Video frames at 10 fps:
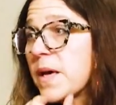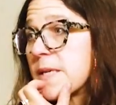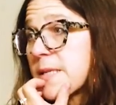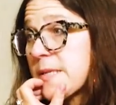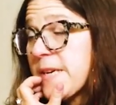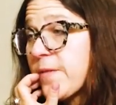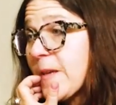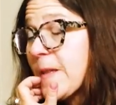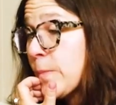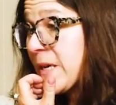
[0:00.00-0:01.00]
Email is
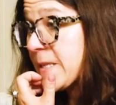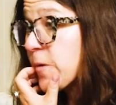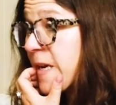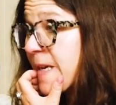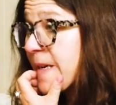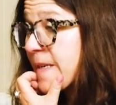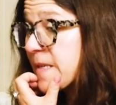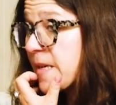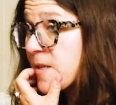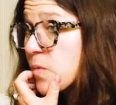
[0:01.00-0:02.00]
definitely the best way to get
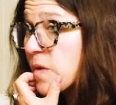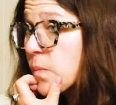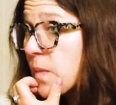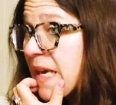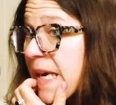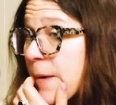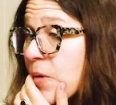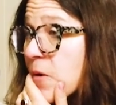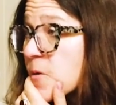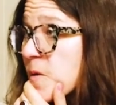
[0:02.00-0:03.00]
in touch with me
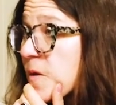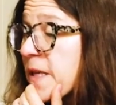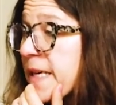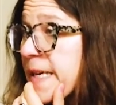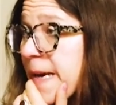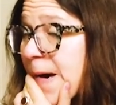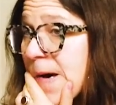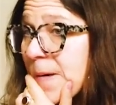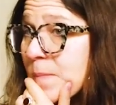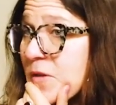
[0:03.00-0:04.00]
personally,
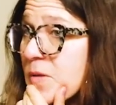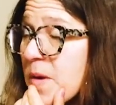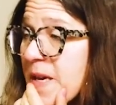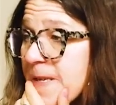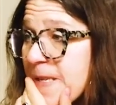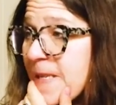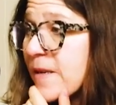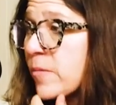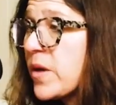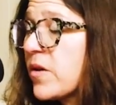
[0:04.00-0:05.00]
just because I
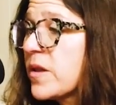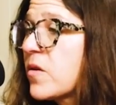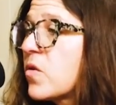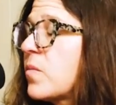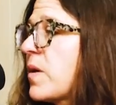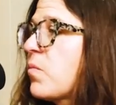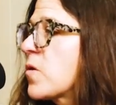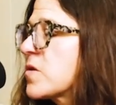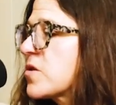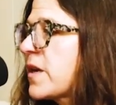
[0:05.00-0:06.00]
tend to be on the go a bit
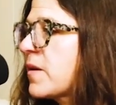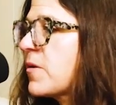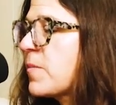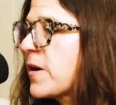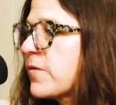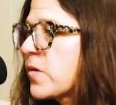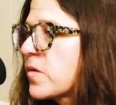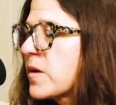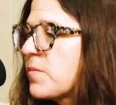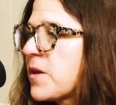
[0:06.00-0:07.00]
more. Trying to get me by
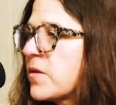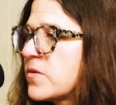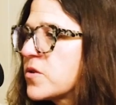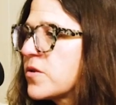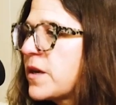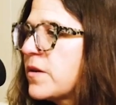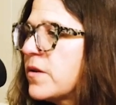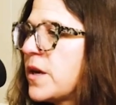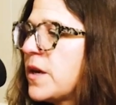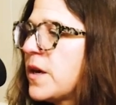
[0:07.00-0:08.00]
phone can be a little
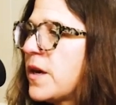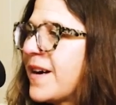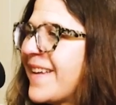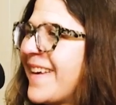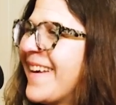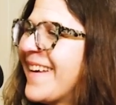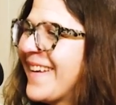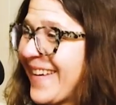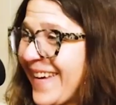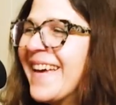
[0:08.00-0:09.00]
trickier.
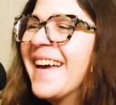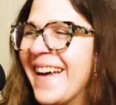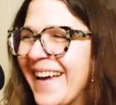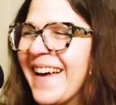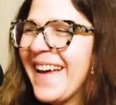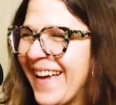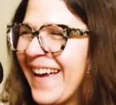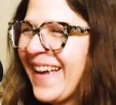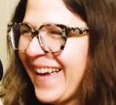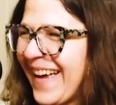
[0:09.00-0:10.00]
I've learned that
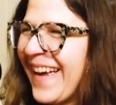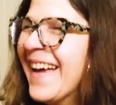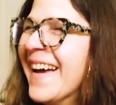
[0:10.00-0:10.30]
firsthand.